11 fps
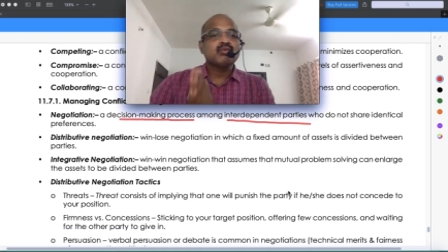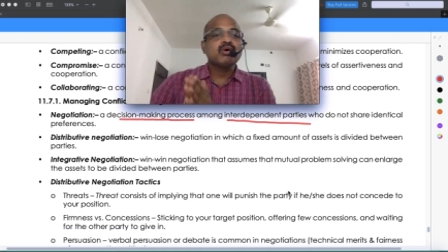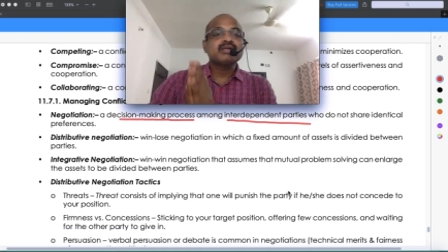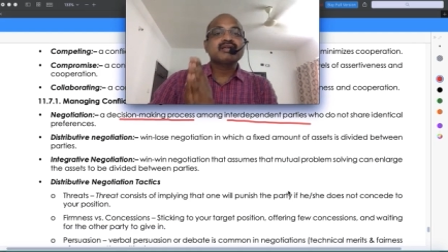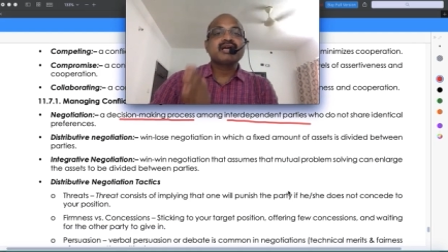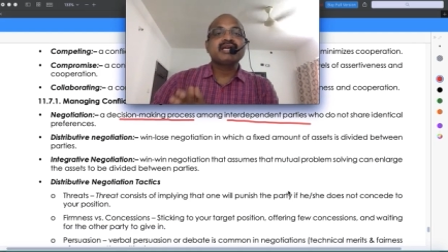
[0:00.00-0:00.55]

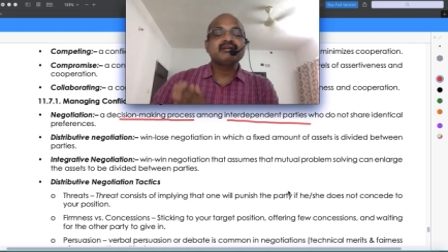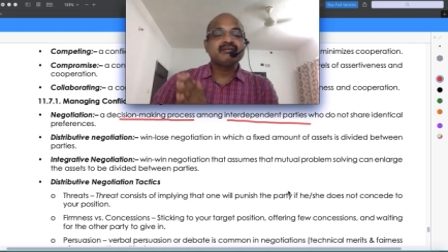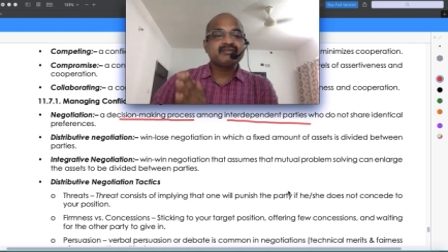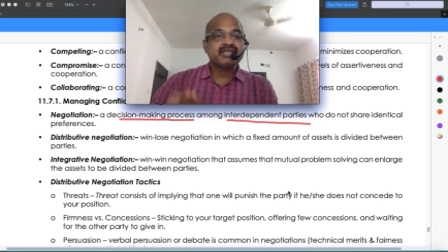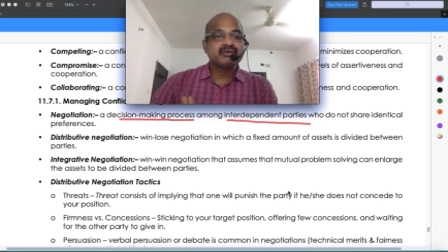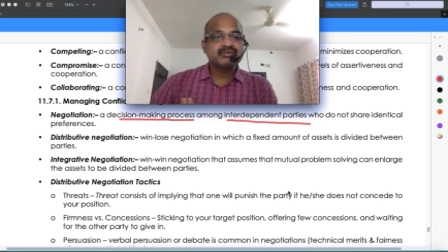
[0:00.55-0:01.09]
what kind of
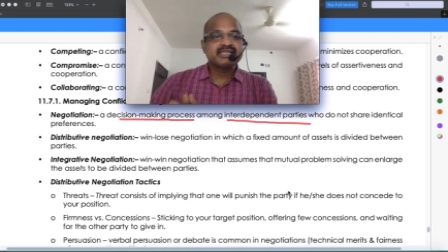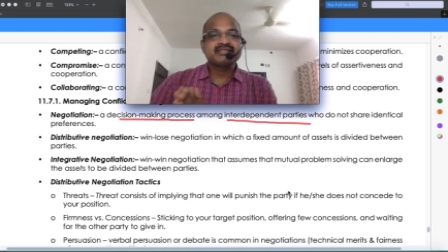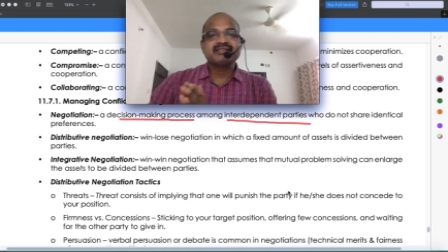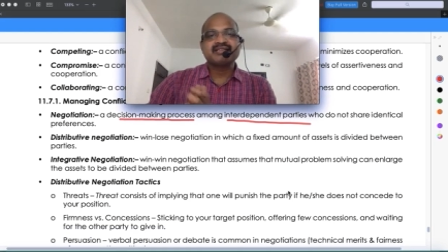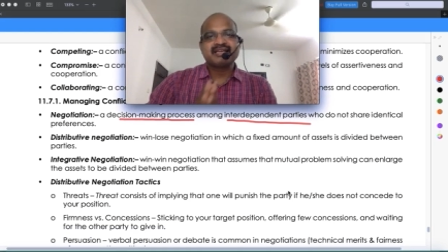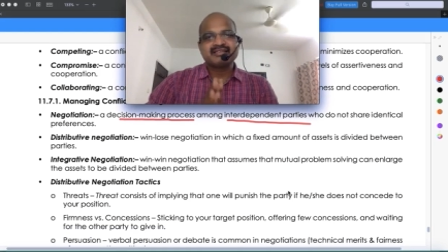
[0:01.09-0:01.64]

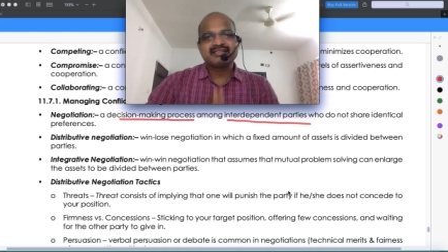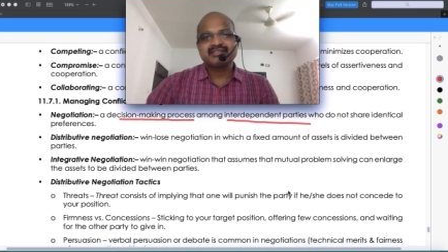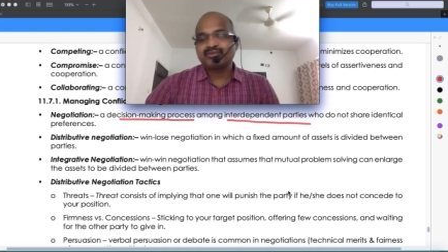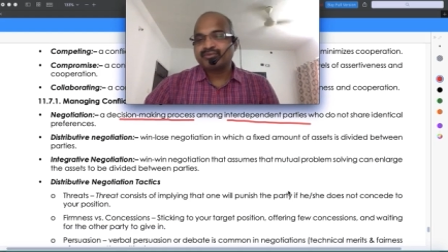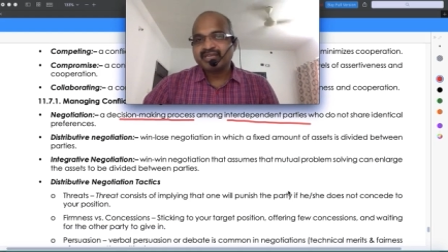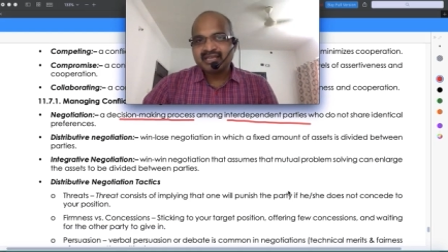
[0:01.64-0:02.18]
negotiation tactics
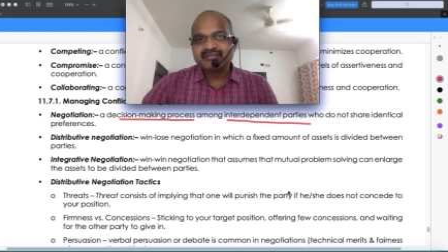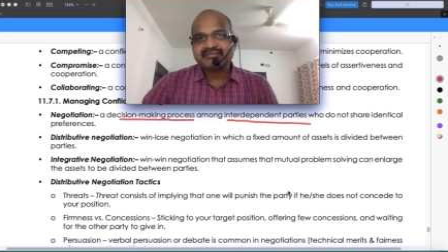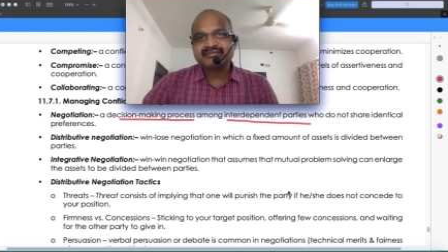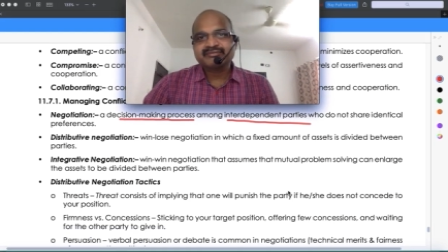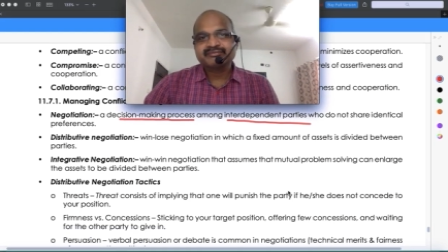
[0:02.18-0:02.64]
do we have